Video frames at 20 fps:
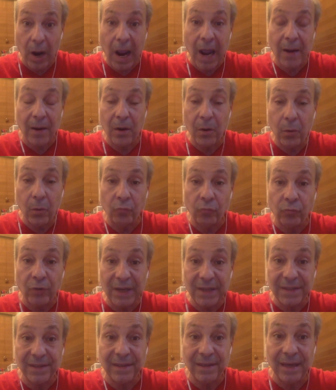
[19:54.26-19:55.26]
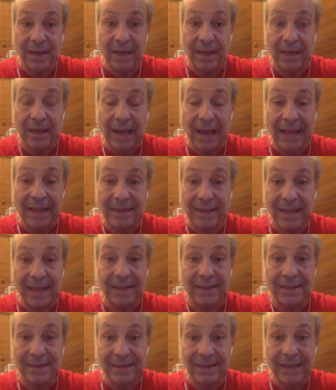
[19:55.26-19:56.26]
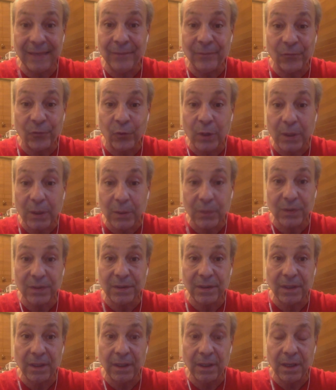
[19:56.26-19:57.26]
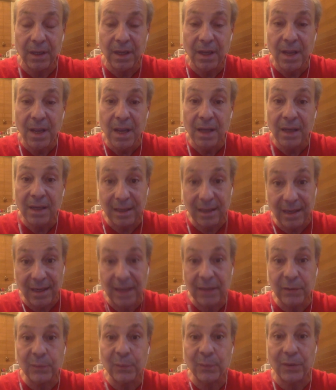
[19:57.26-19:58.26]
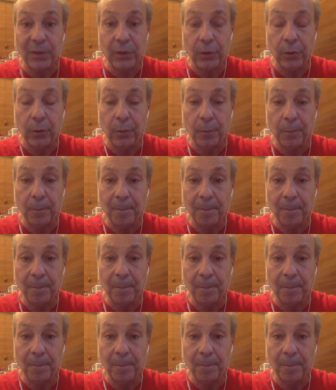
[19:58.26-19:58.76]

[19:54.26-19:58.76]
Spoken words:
resonating at that same frequency connects with you.